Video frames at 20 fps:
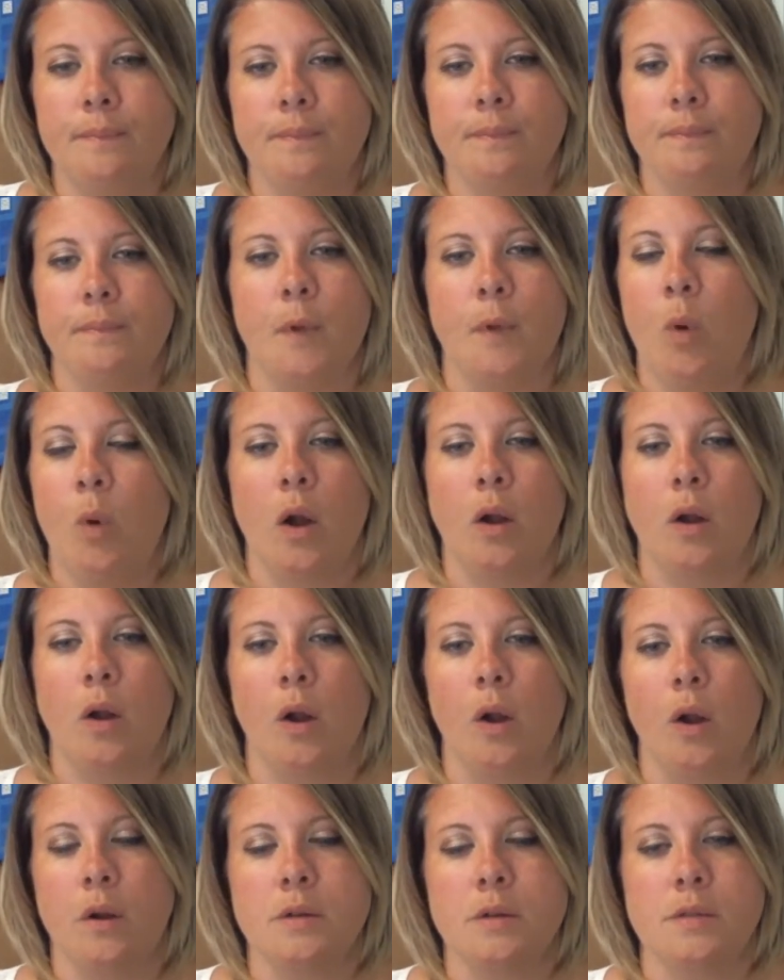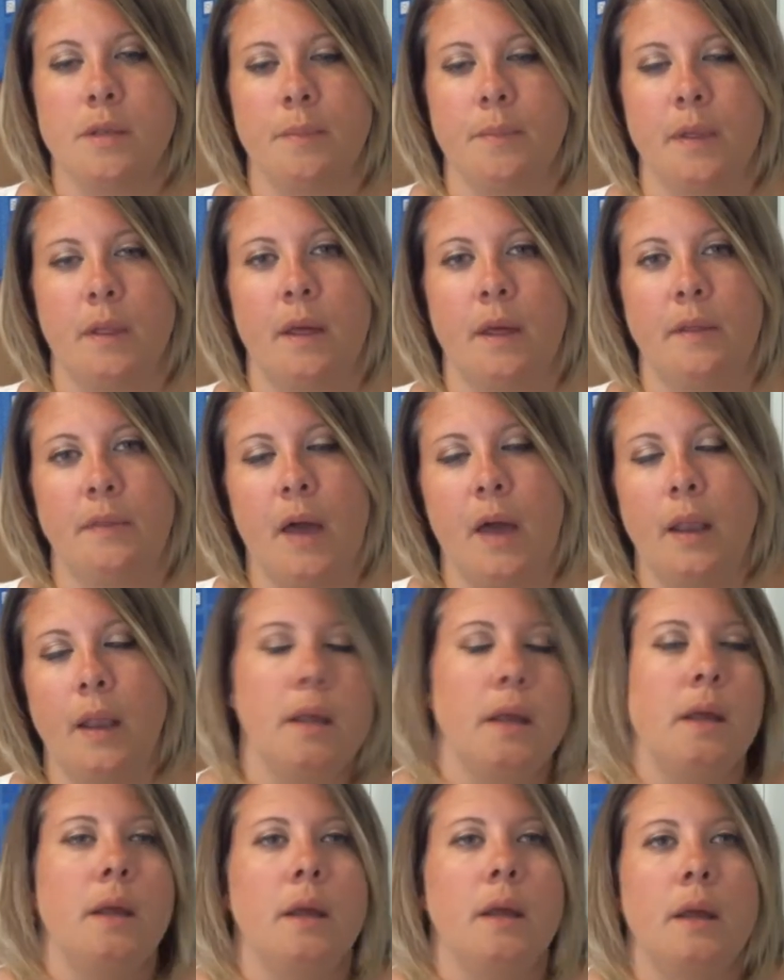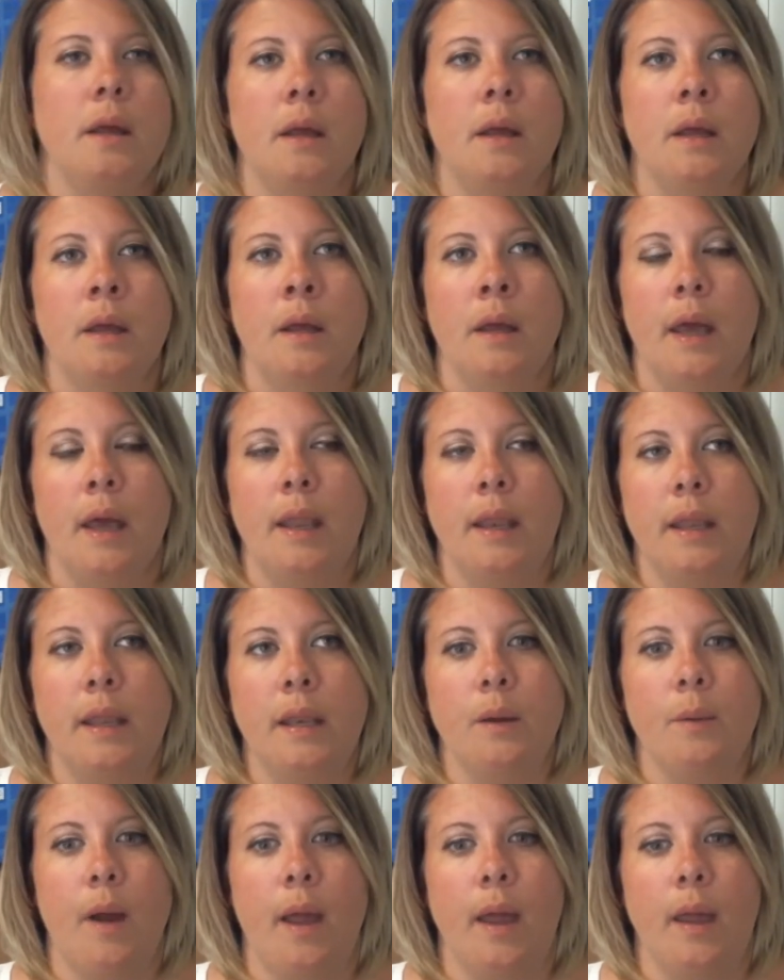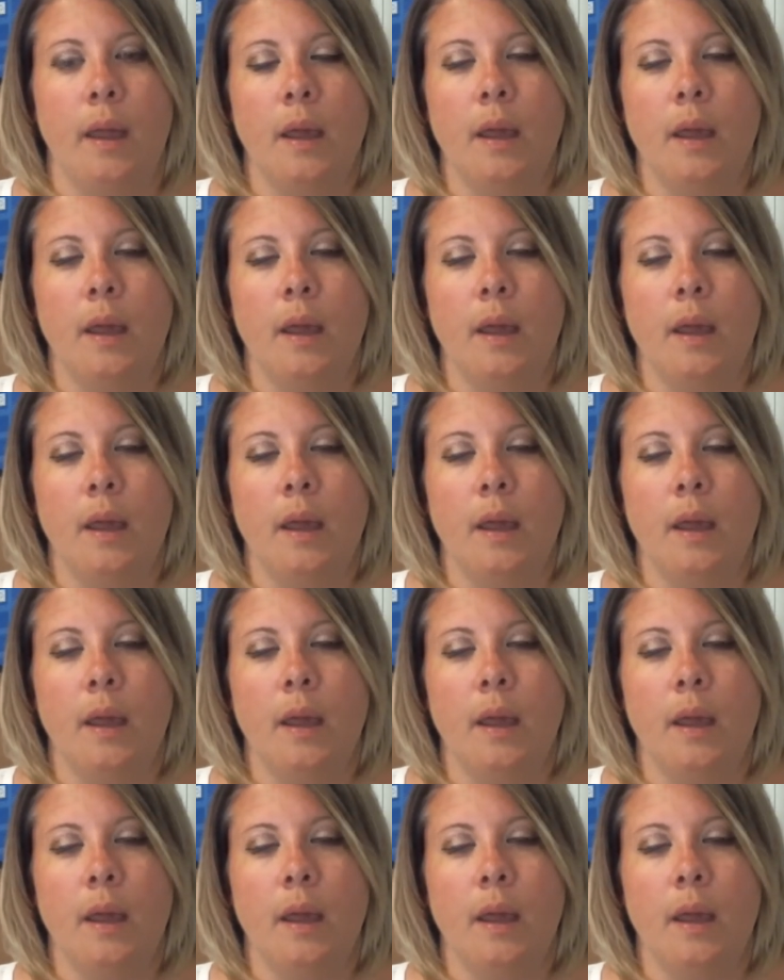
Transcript: Walker or something like that. And anyway,